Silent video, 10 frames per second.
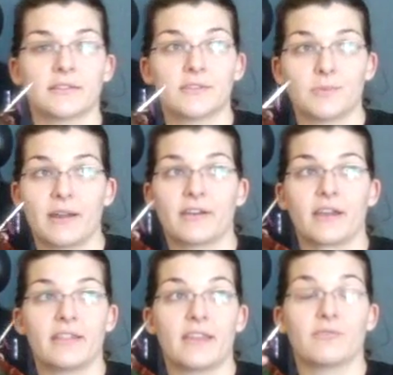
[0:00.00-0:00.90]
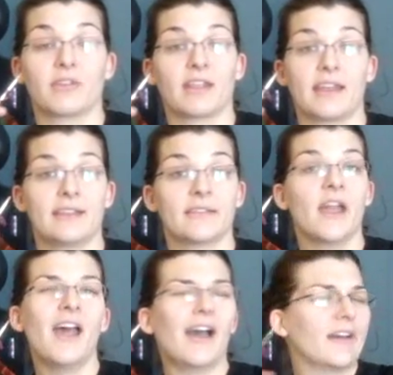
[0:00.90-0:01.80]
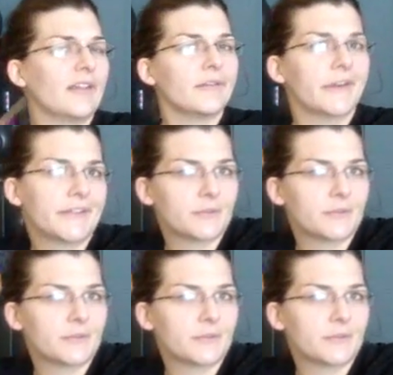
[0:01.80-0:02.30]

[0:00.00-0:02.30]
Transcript: sweater and then realized a color work